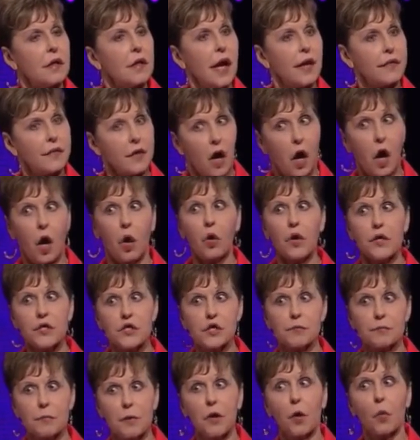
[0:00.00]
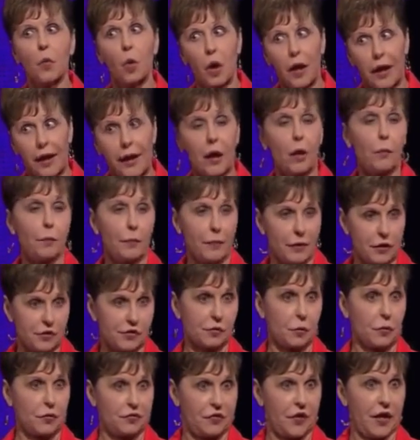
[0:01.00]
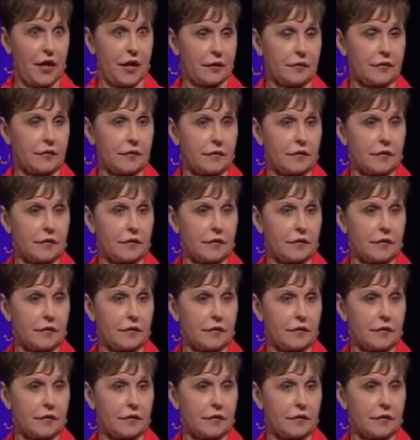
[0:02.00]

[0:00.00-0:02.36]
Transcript: and the Holy Spirit will help us with that.